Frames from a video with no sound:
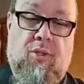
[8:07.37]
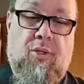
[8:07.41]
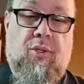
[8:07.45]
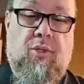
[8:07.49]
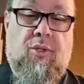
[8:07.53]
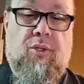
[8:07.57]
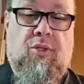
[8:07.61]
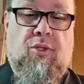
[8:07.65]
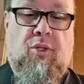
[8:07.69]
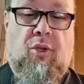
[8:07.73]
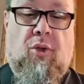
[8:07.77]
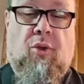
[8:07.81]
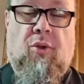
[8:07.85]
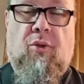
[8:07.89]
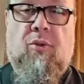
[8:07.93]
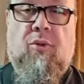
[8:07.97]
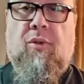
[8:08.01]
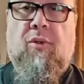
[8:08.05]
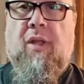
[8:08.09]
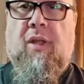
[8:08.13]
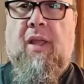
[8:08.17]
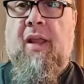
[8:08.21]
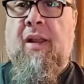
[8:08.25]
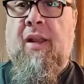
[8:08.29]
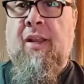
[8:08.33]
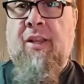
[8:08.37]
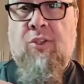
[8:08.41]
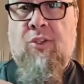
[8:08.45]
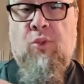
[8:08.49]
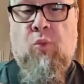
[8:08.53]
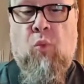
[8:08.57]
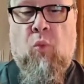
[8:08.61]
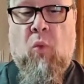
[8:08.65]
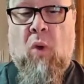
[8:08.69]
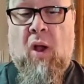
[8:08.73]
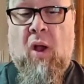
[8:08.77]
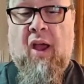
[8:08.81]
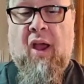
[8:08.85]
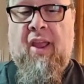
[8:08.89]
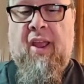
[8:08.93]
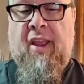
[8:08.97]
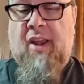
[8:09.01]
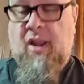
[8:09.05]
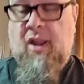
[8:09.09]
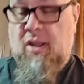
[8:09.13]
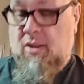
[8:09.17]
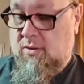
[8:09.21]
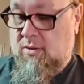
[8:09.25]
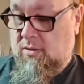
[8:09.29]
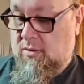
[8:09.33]
So it is
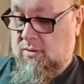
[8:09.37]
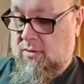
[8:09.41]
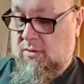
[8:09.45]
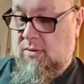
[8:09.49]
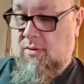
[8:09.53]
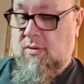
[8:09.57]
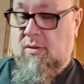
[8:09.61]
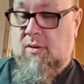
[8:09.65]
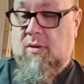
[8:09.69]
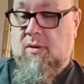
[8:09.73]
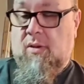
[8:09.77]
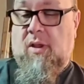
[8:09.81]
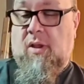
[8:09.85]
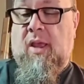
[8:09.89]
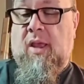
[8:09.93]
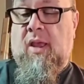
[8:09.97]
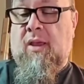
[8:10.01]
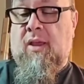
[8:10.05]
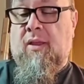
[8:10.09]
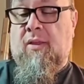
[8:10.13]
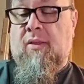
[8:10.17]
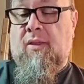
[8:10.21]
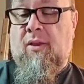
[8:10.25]
wide. And